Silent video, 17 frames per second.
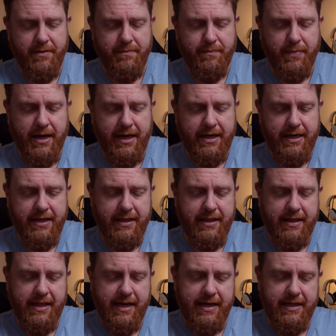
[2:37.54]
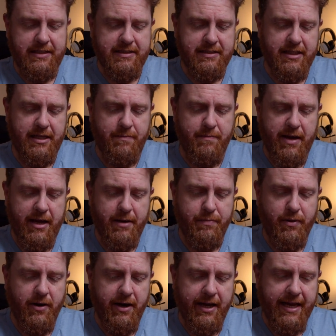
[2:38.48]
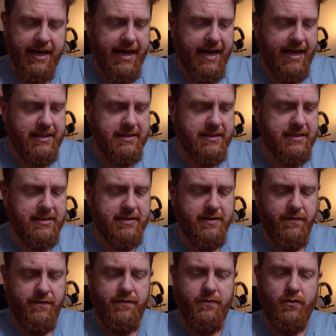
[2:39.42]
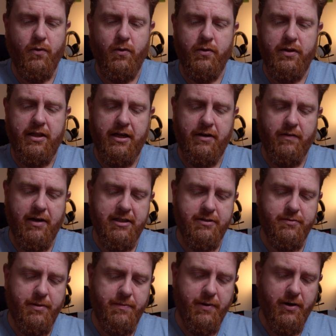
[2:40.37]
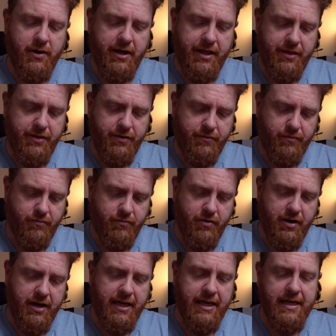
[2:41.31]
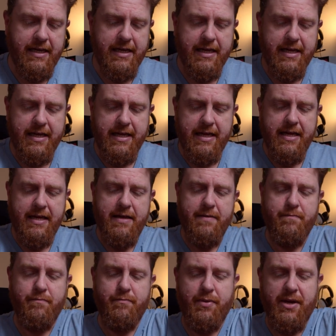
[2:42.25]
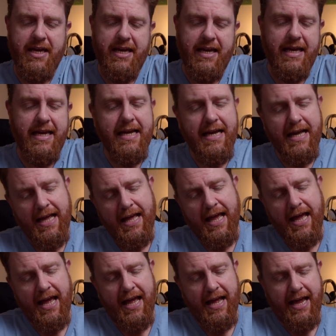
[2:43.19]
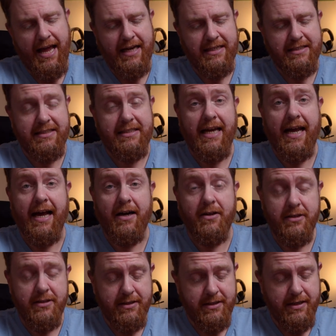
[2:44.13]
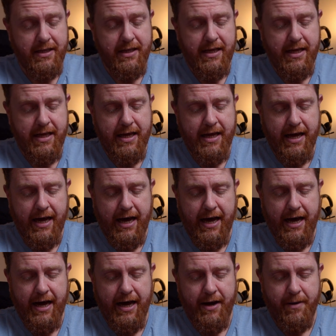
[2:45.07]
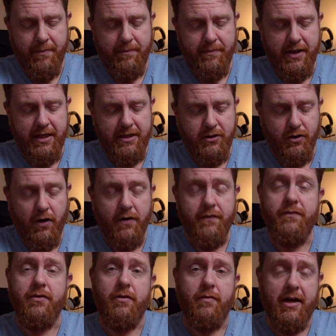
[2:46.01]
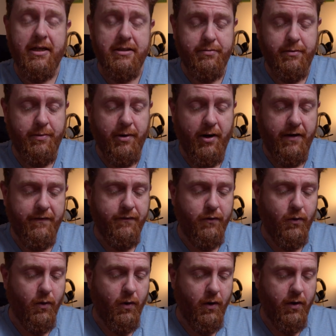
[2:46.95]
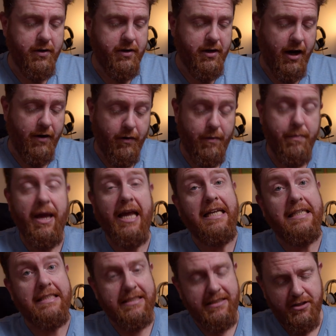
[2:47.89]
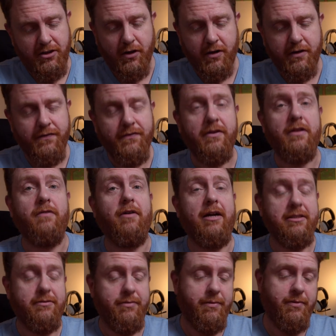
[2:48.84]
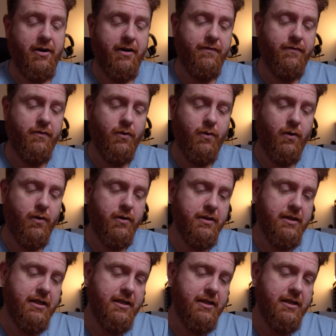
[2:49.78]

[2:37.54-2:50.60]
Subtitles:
But that is the MegaPi case for the Raspberry Pi 3B and down. Not for the Raspberry Pi 4. I repeat, not for the Raspberry Pi 4,